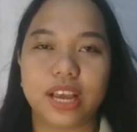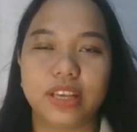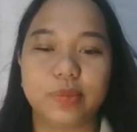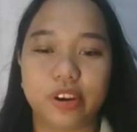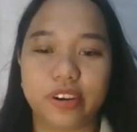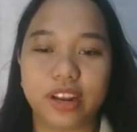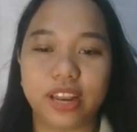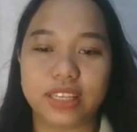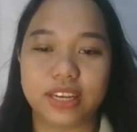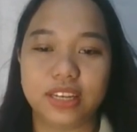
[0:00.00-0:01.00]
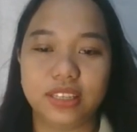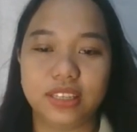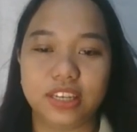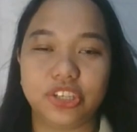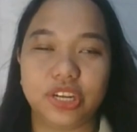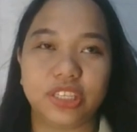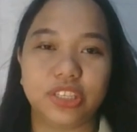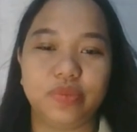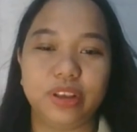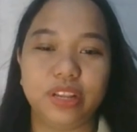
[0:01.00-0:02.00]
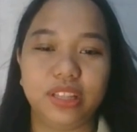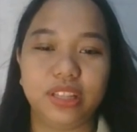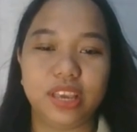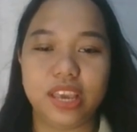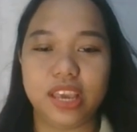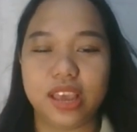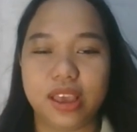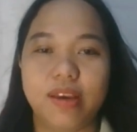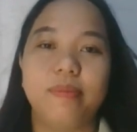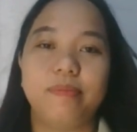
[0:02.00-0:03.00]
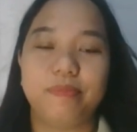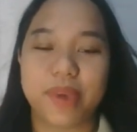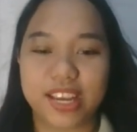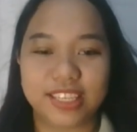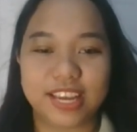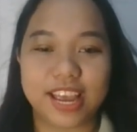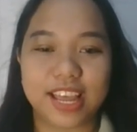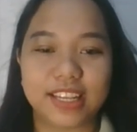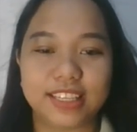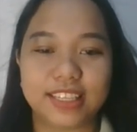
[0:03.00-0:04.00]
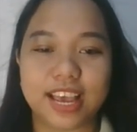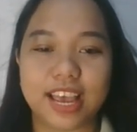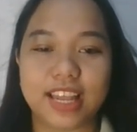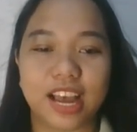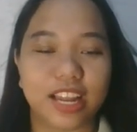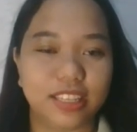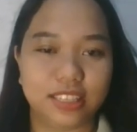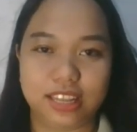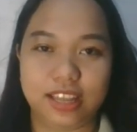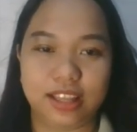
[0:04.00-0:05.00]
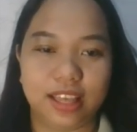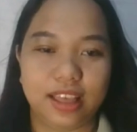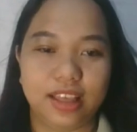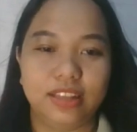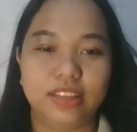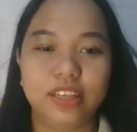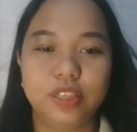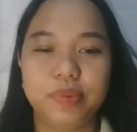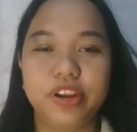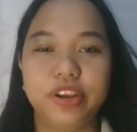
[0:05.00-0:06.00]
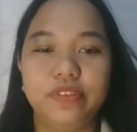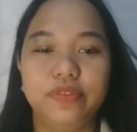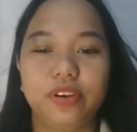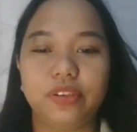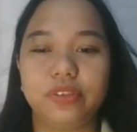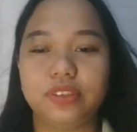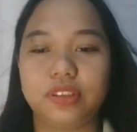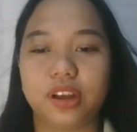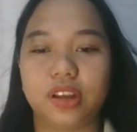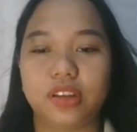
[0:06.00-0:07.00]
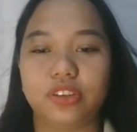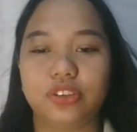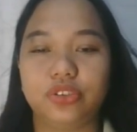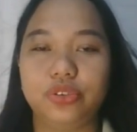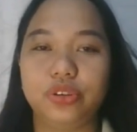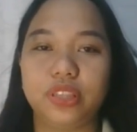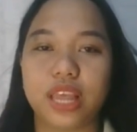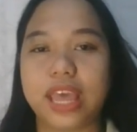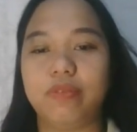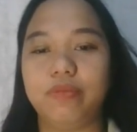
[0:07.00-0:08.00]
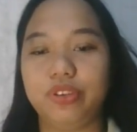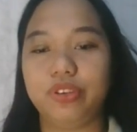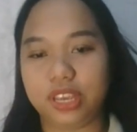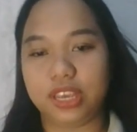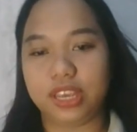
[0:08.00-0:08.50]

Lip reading: moral lessons such as humility, patience, and honesty. This period focused on truth and beauty,